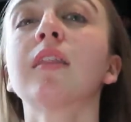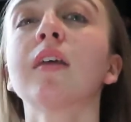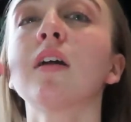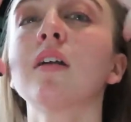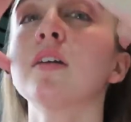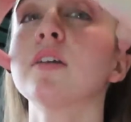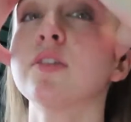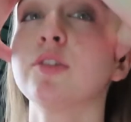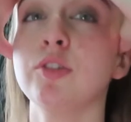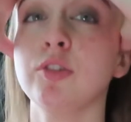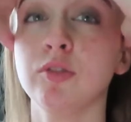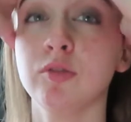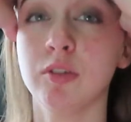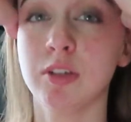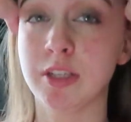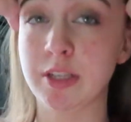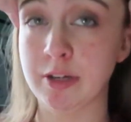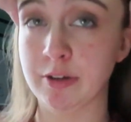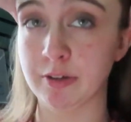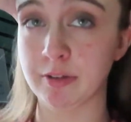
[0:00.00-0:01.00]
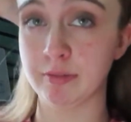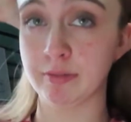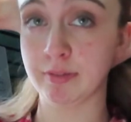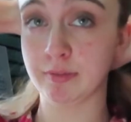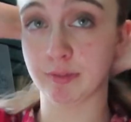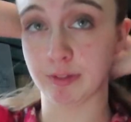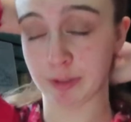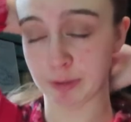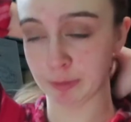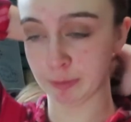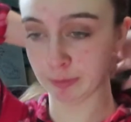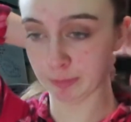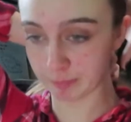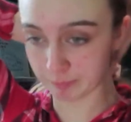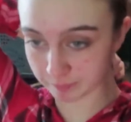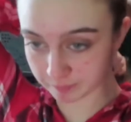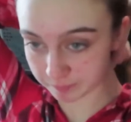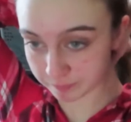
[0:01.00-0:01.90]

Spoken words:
thought I'd do a year in review